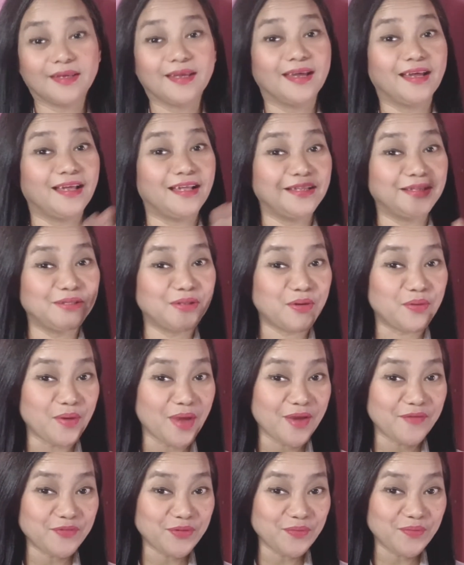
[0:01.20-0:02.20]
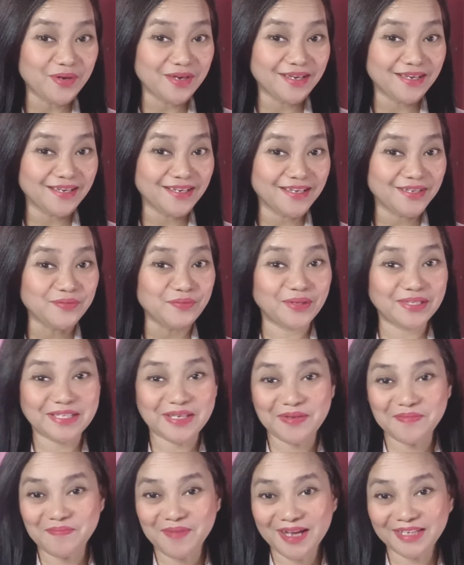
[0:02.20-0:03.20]
Hello everyone!
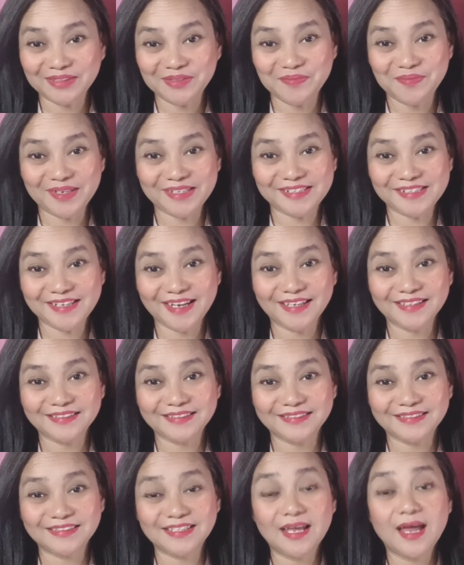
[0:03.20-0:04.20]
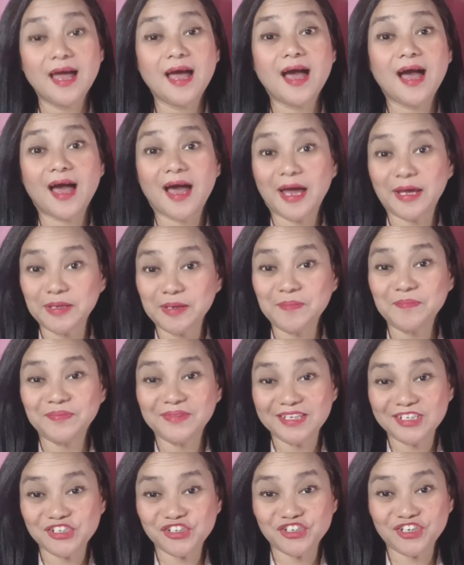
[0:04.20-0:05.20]
Welcome back to my channel. I am
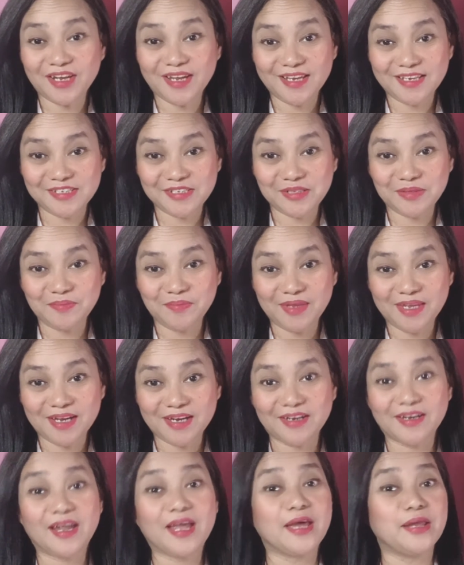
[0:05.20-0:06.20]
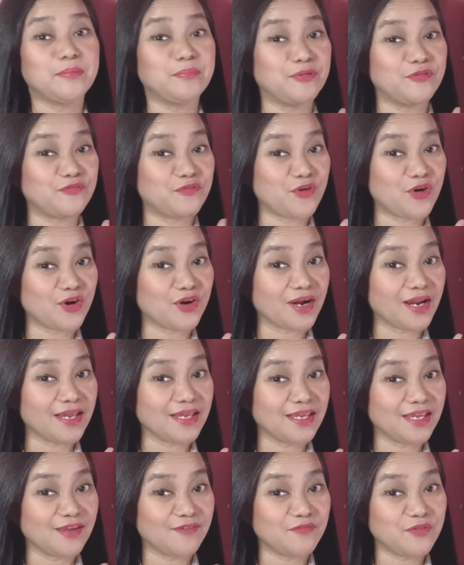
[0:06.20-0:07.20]
Teacher Angel Mir, and before I
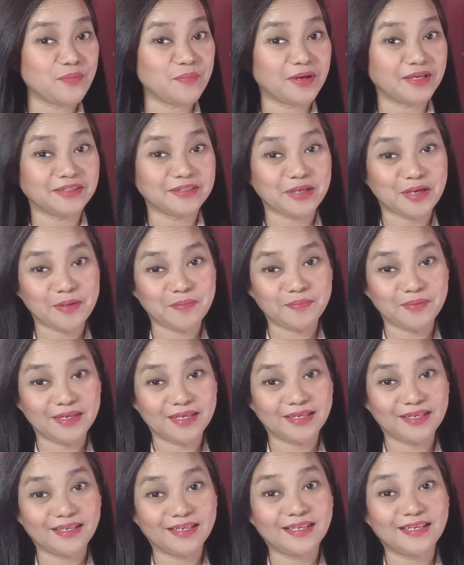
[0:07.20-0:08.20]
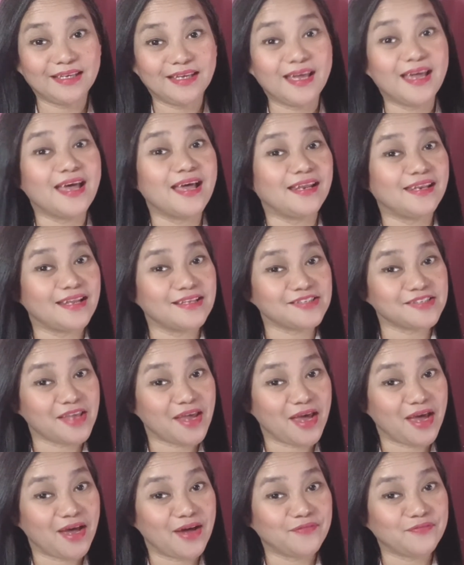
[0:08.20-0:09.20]
give you my topic, let's
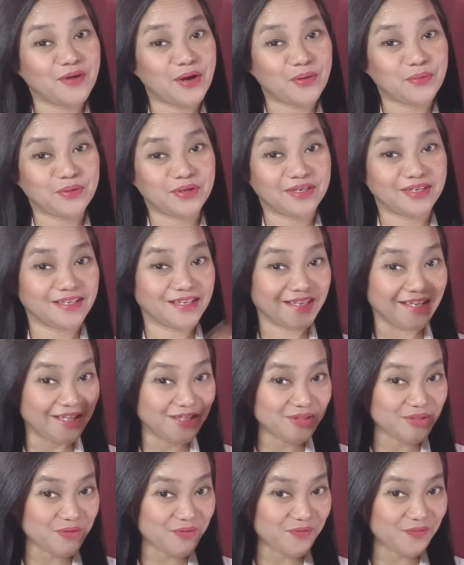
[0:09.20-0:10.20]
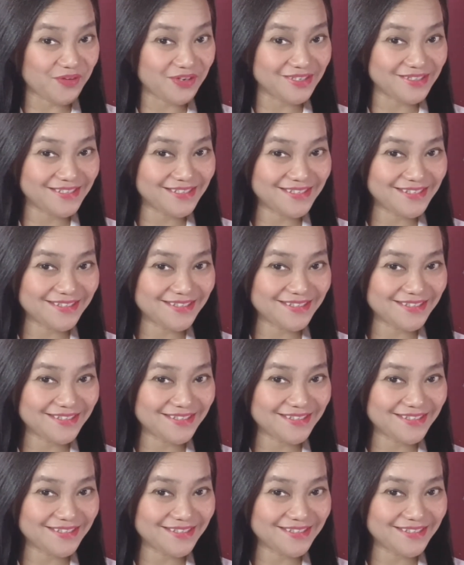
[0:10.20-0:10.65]
have our intro first.